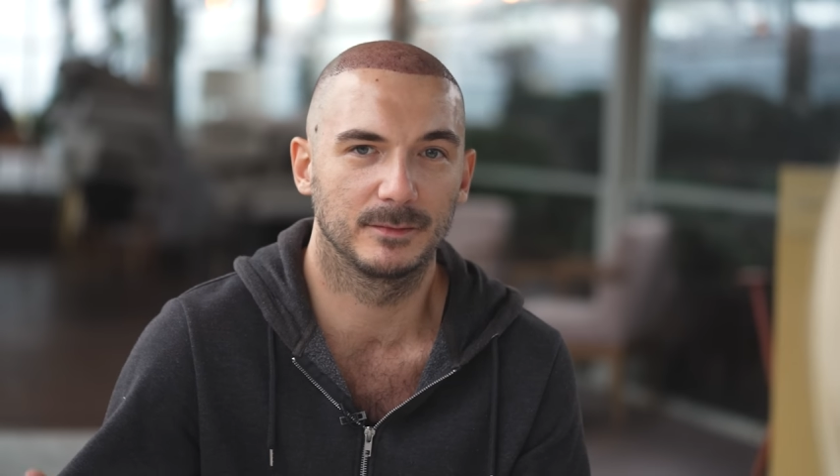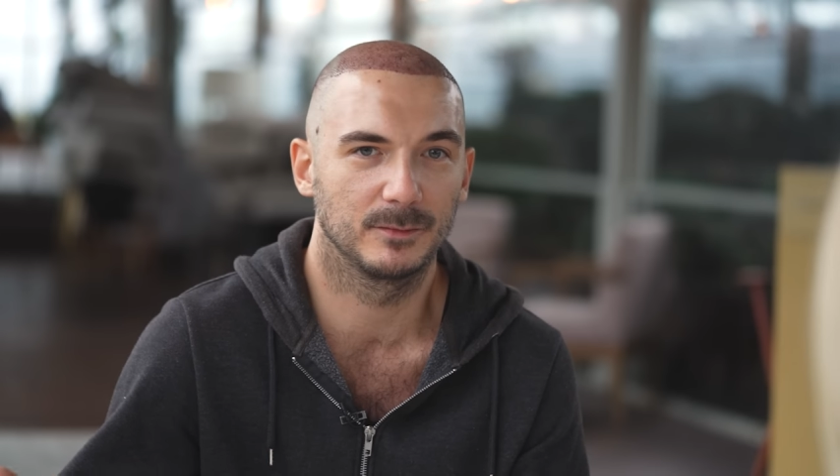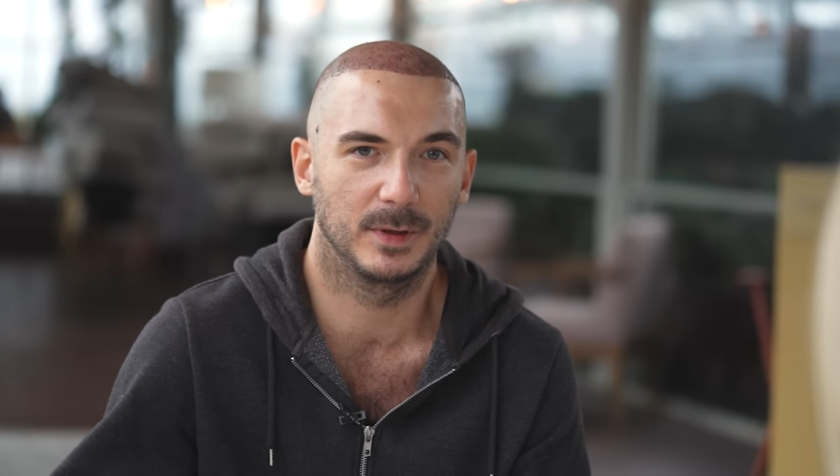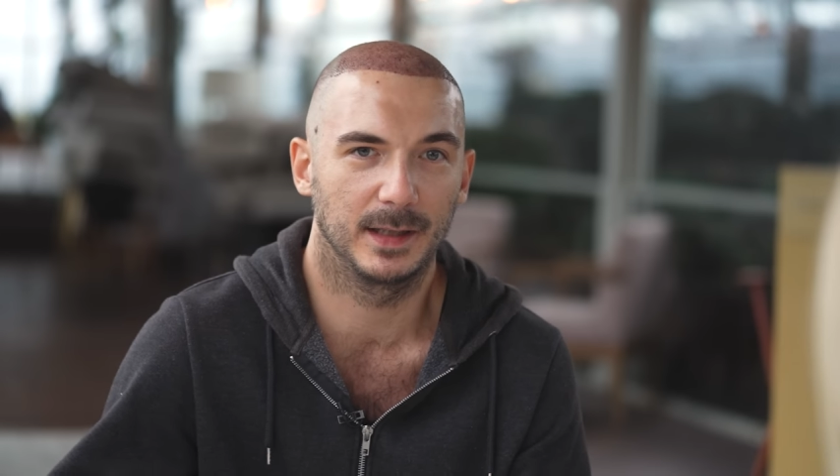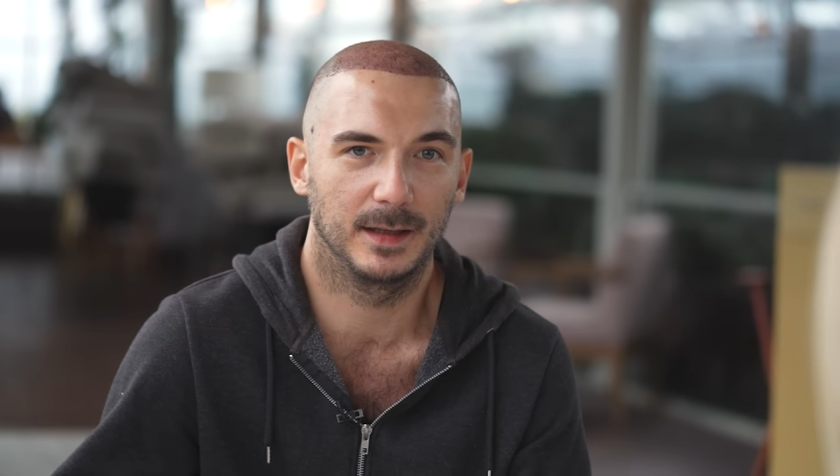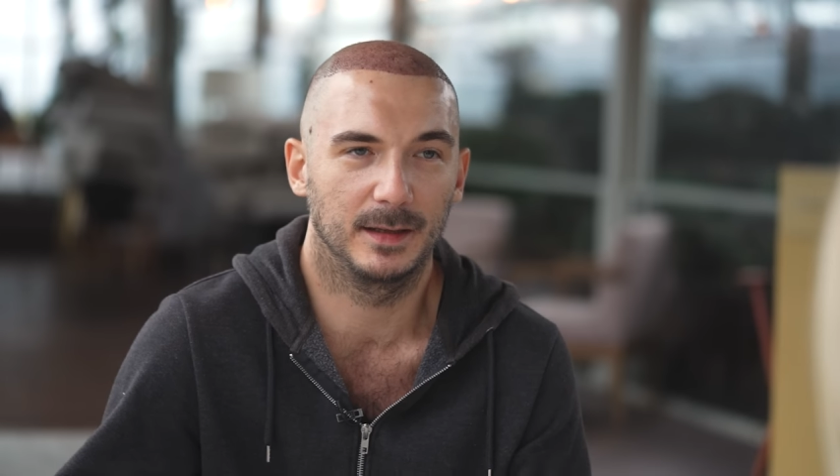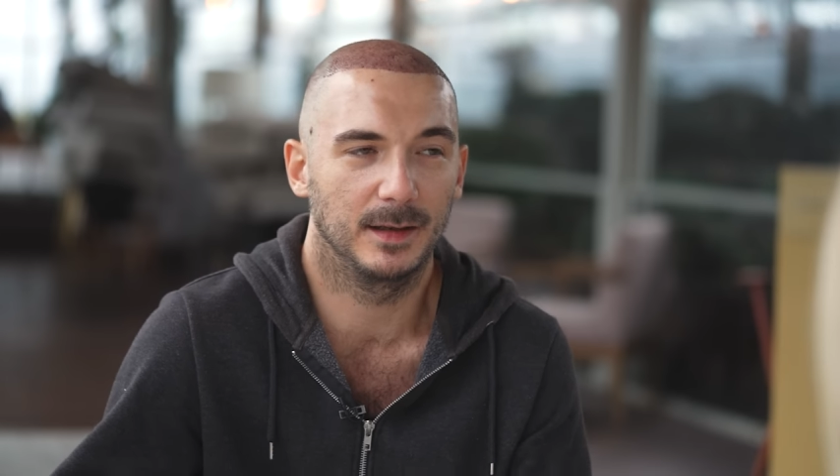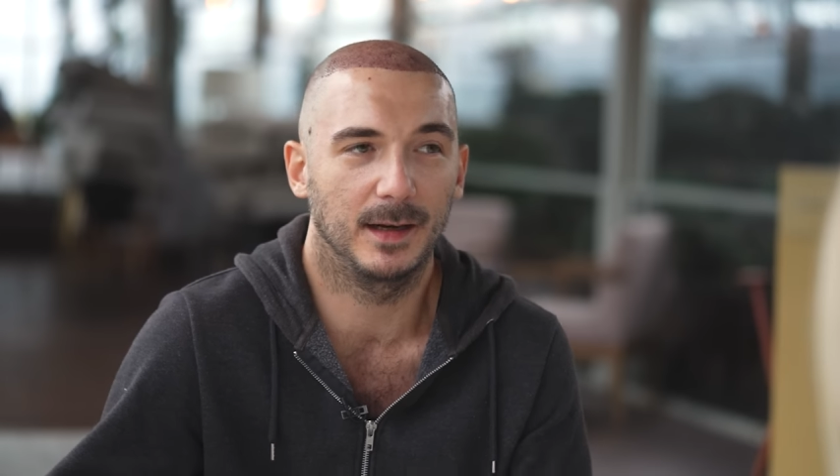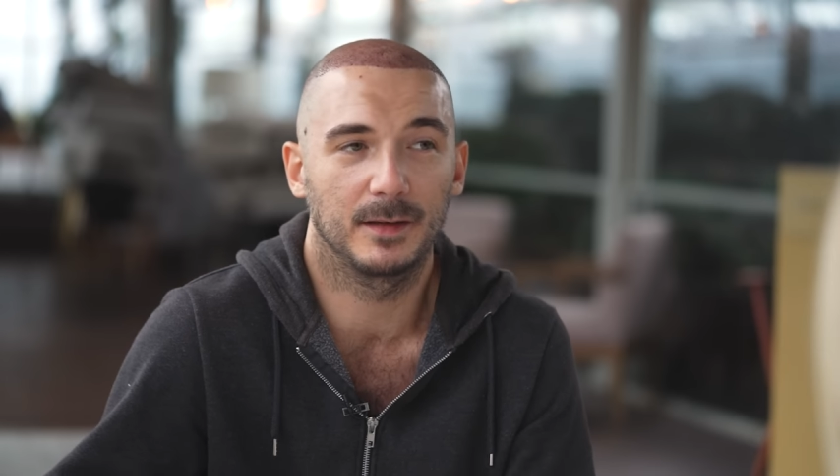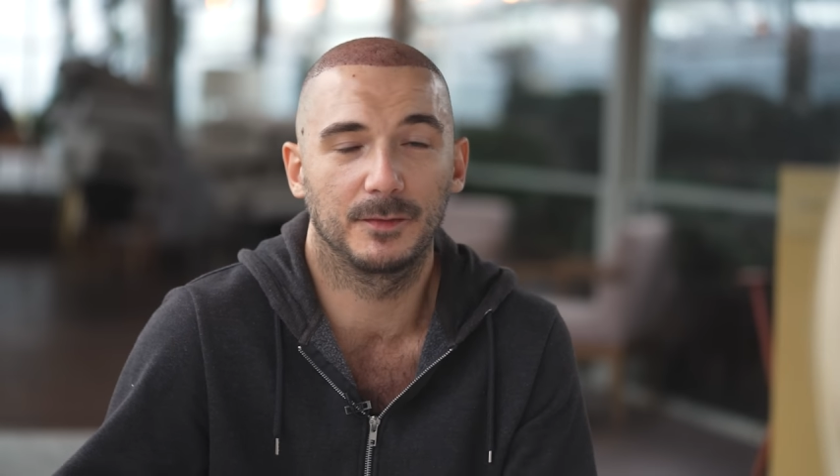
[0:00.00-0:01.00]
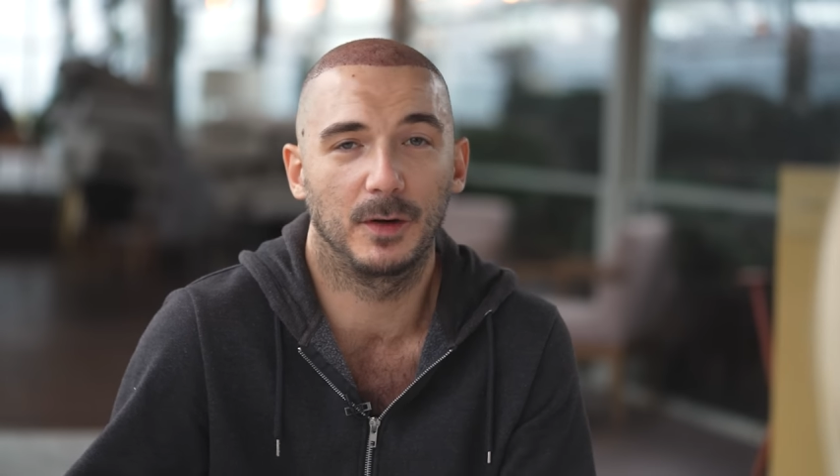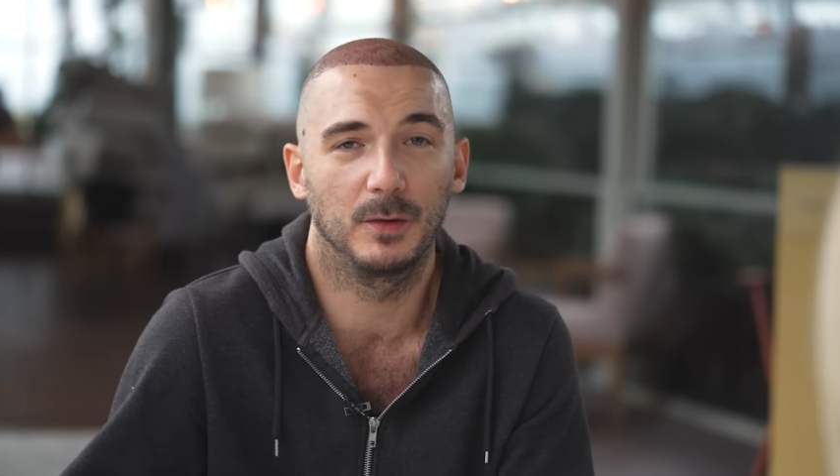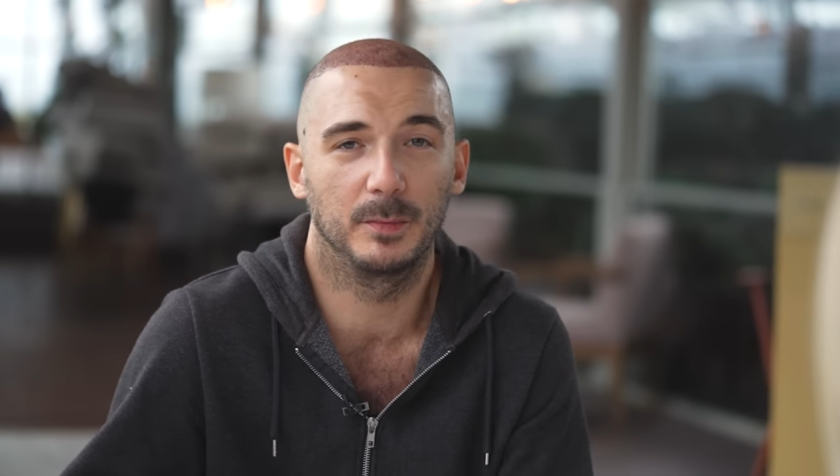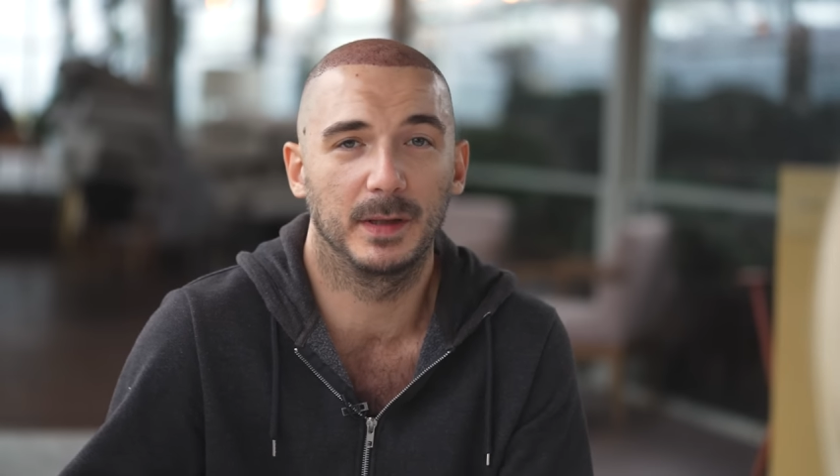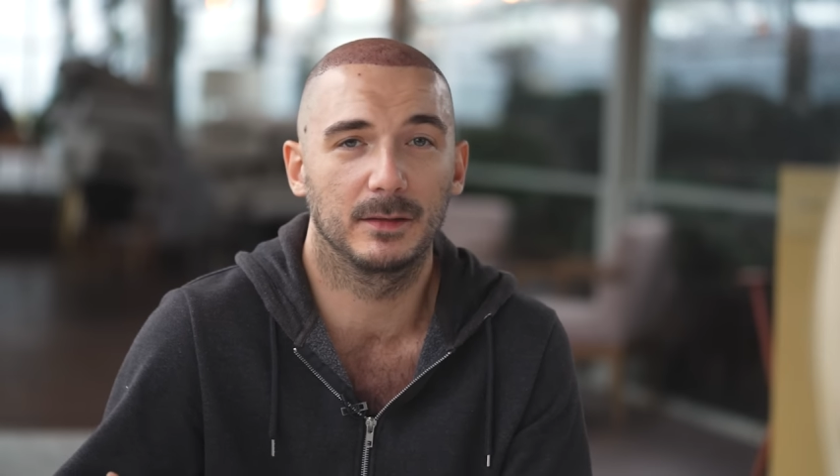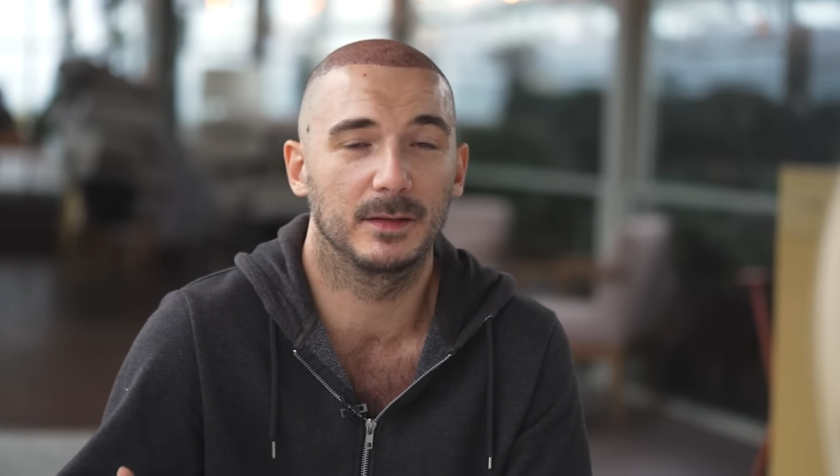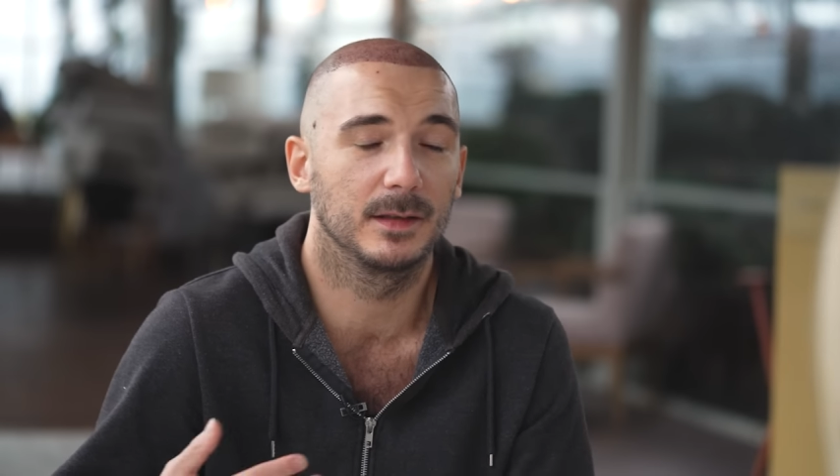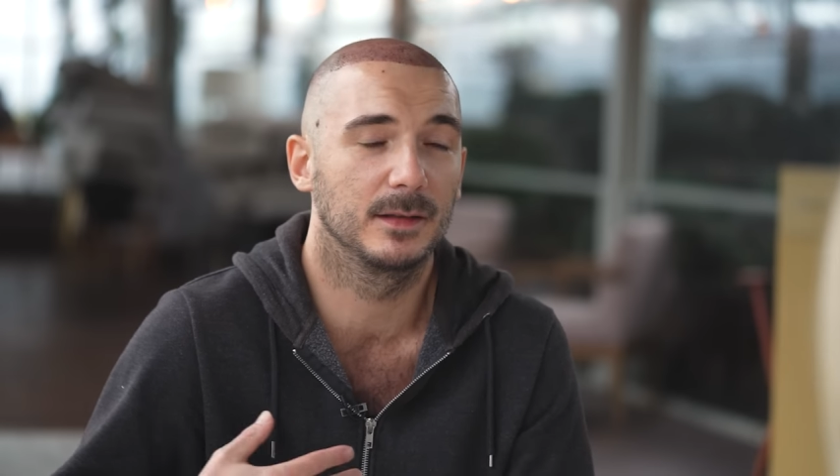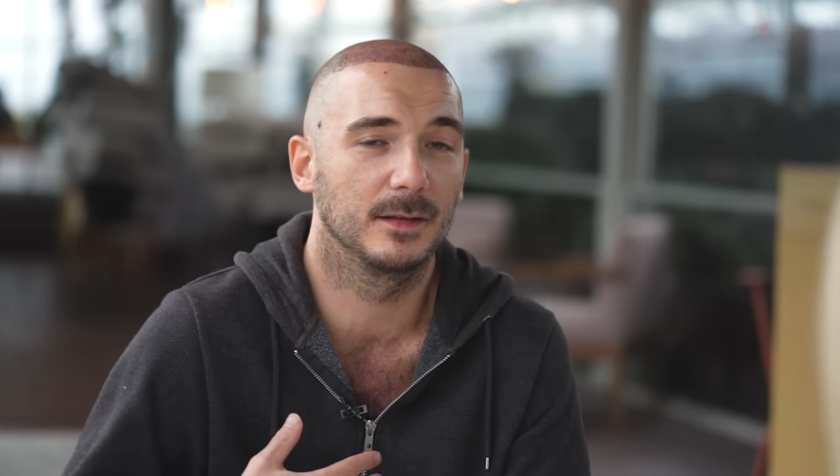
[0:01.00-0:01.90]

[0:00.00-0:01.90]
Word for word: what they ask for you, because this